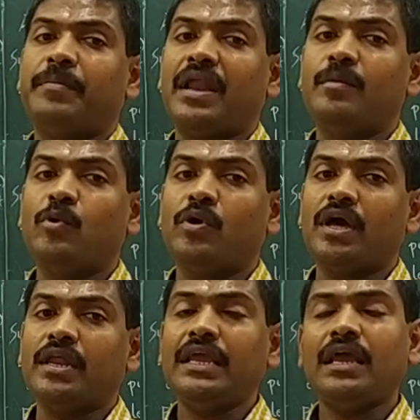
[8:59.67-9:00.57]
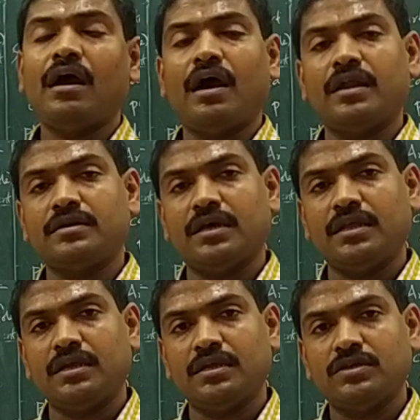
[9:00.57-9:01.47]
Pulmonary
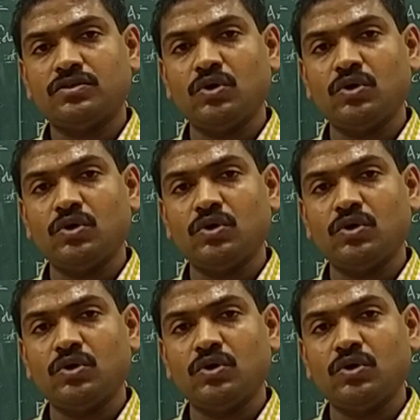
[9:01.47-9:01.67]
artery.